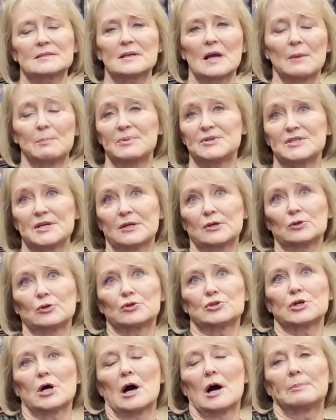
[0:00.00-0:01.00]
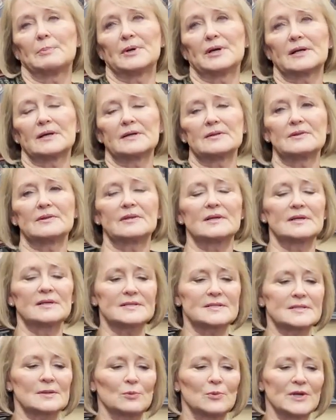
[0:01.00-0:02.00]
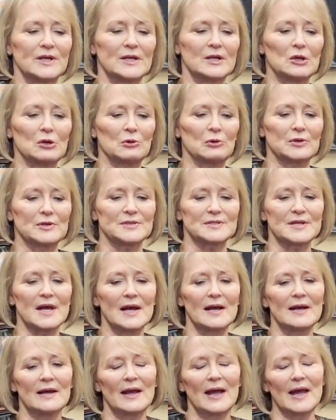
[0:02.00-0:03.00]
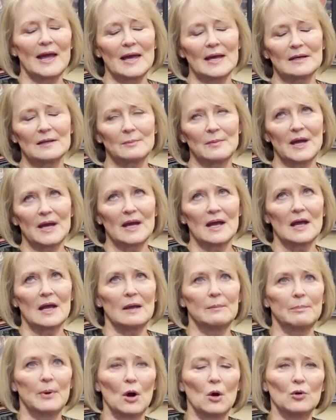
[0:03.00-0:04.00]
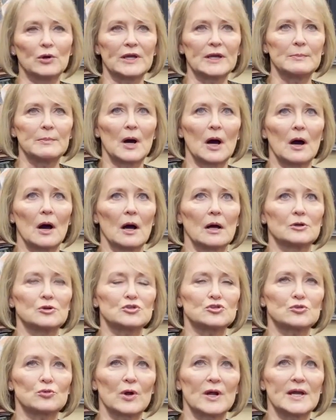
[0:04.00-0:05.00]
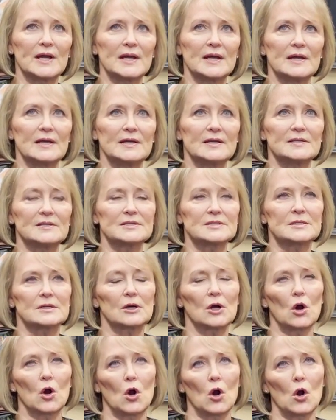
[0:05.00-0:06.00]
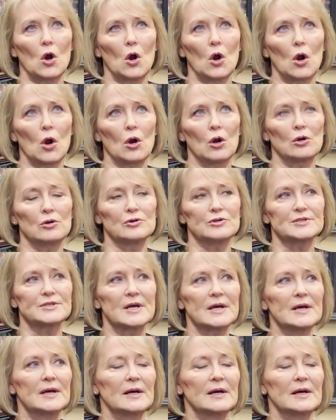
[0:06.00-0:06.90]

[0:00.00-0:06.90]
a particular topic, and things that we hear is anime, Pokemon, trains, cars,